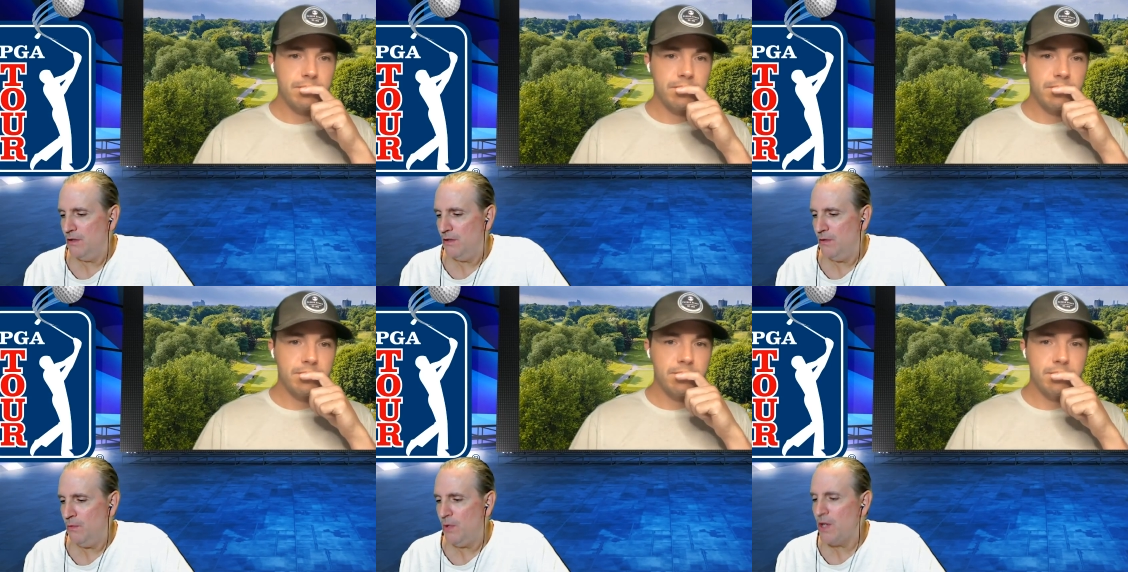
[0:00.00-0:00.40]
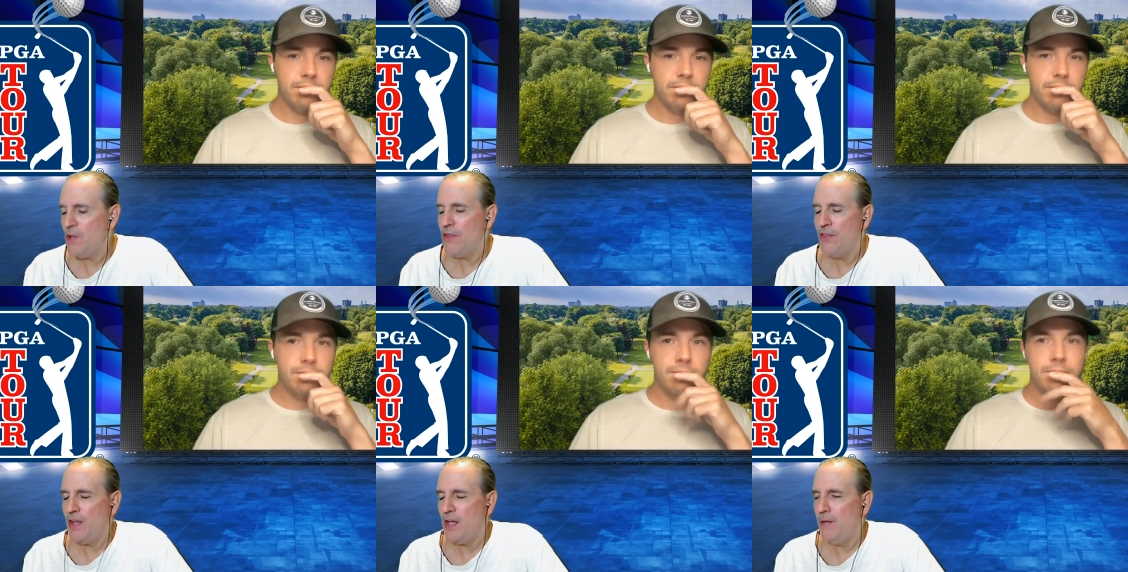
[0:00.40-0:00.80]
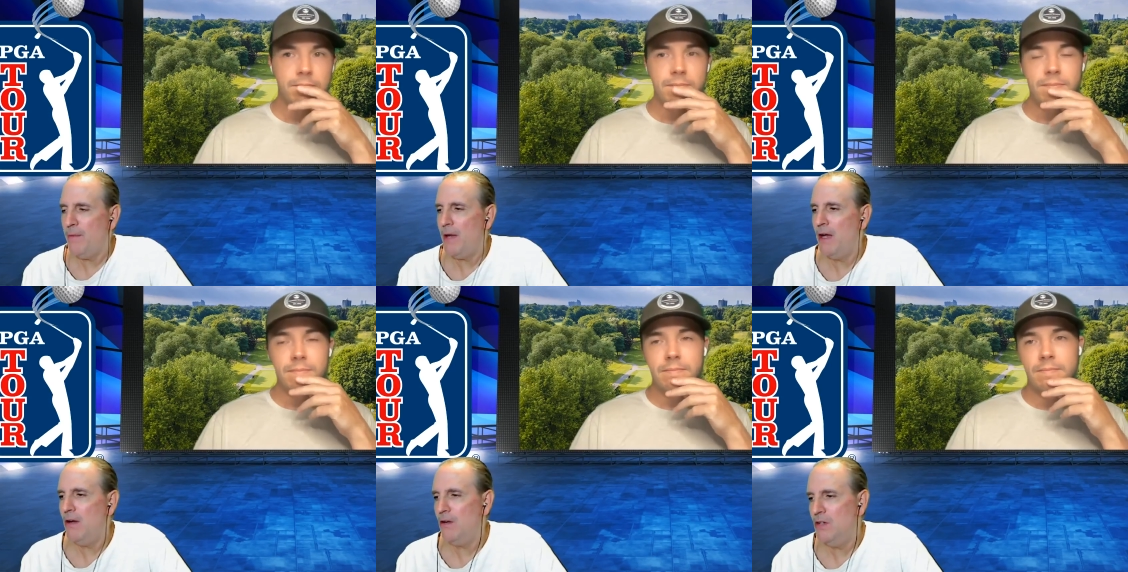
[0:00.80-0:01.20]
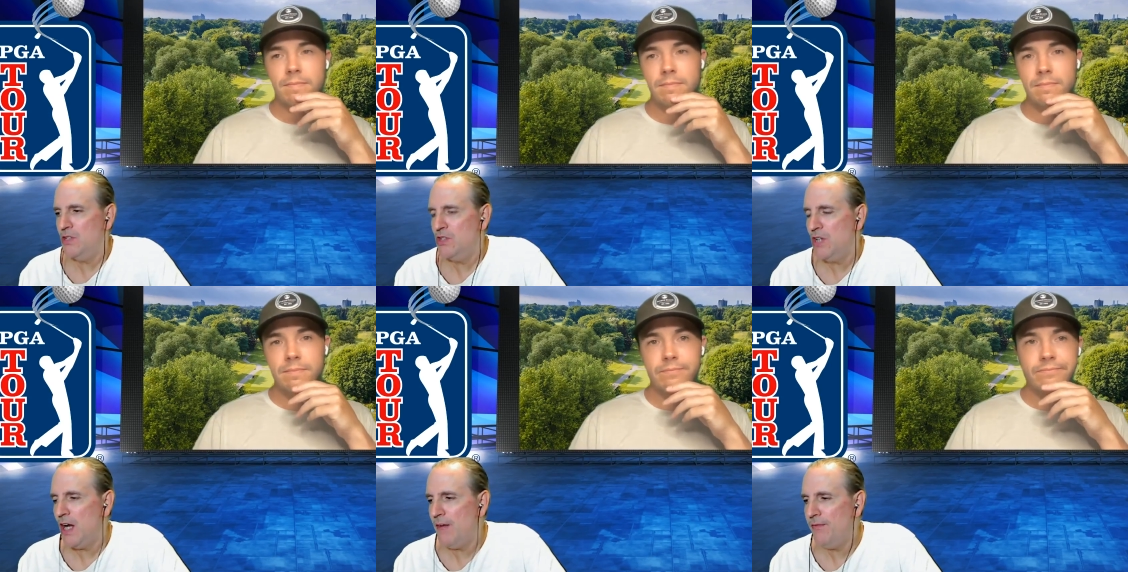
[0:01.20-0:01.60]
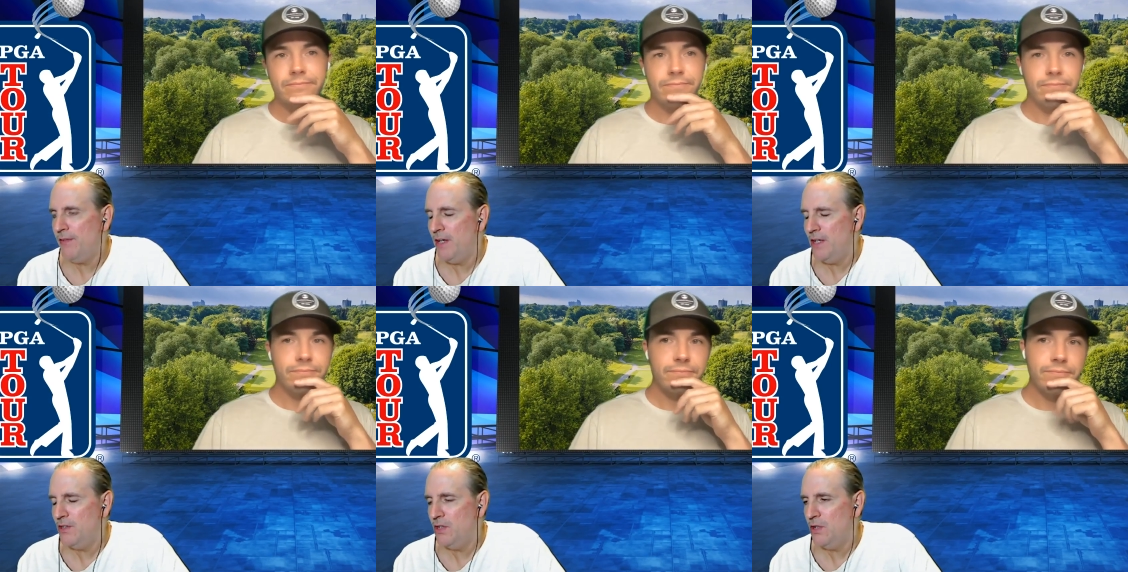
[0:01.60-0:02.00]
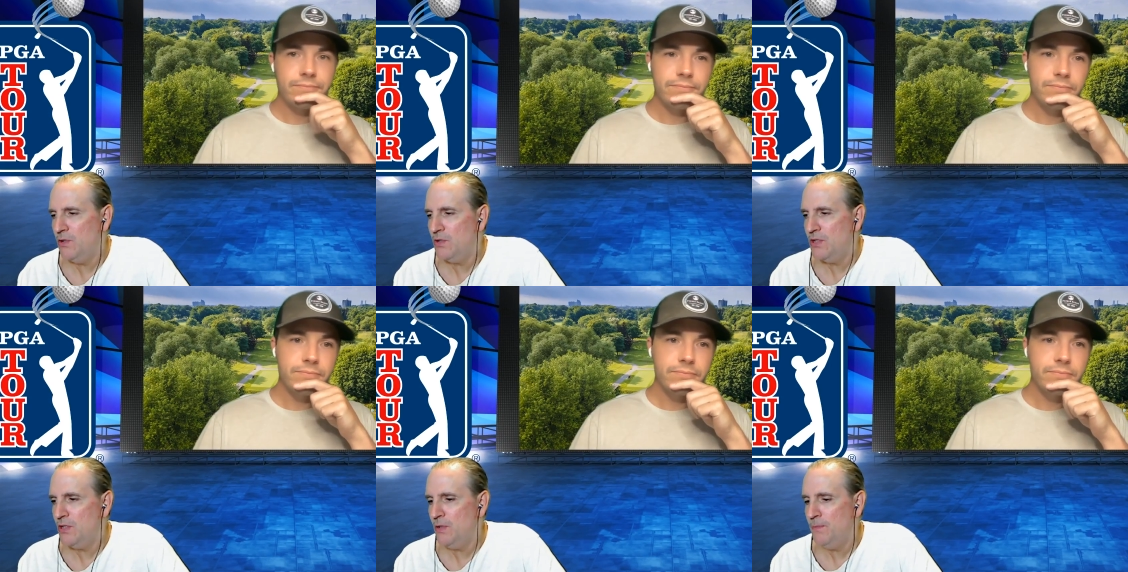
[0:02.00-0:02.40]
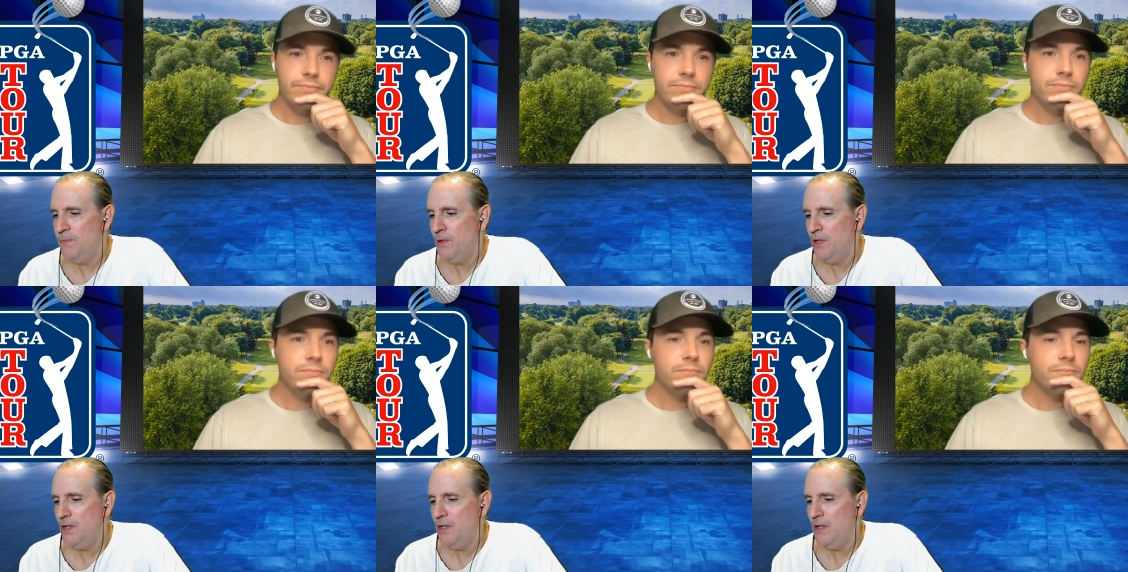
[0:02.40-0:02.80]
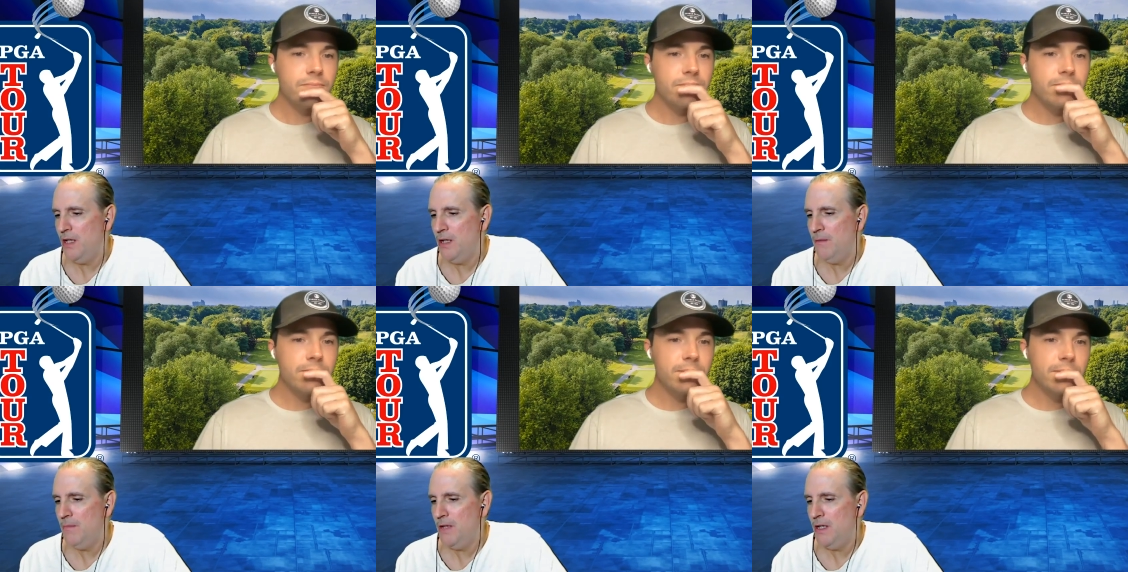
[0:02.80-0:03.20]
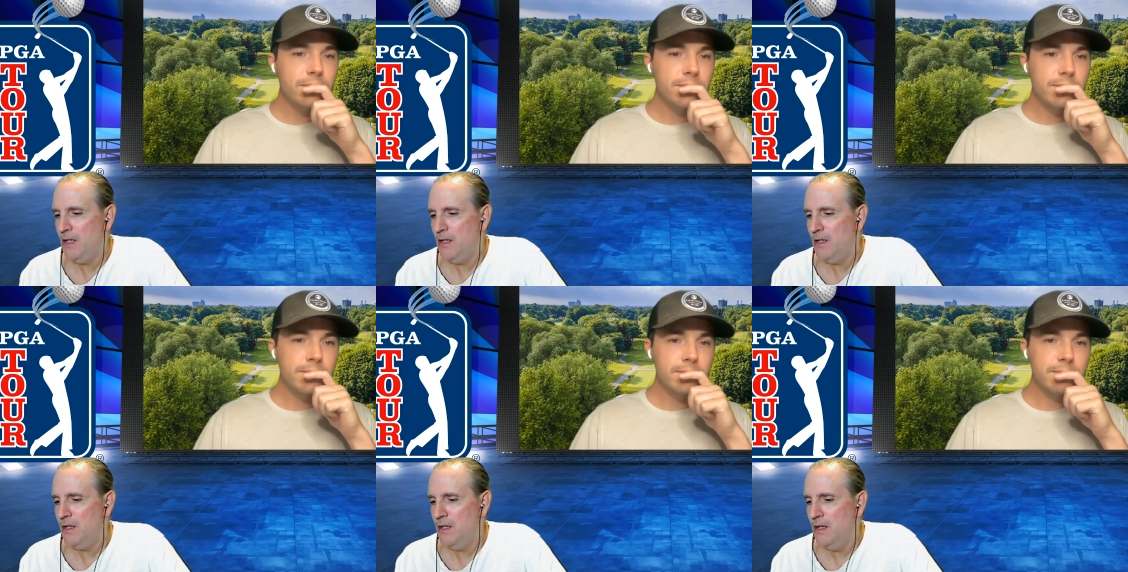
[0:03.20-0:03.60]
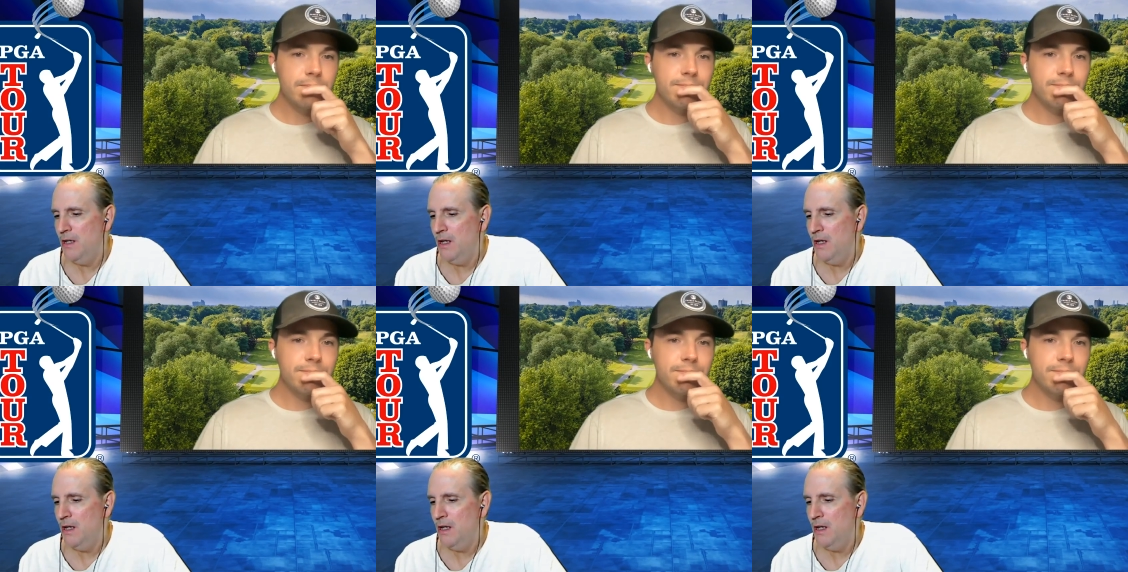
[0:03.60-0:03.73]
Speaker 1: what do you think about because Schauffele do you still put him in